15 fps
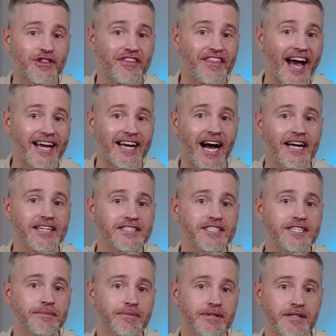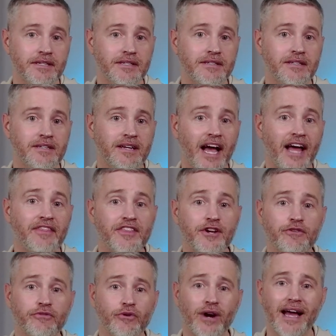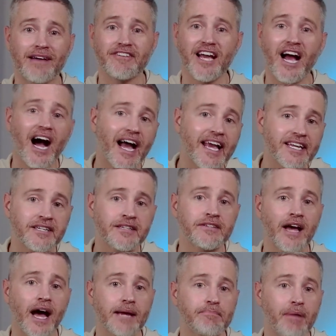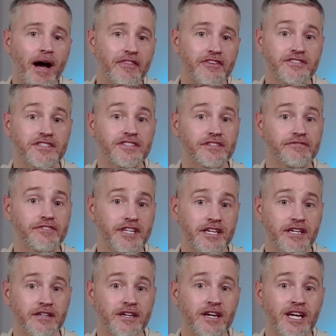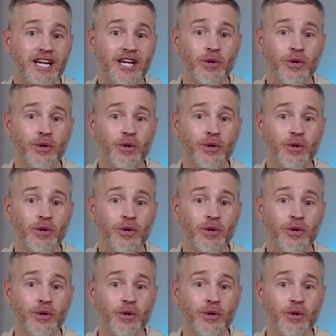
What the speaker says: that ICP and therefore have a heightened hypothesis of need,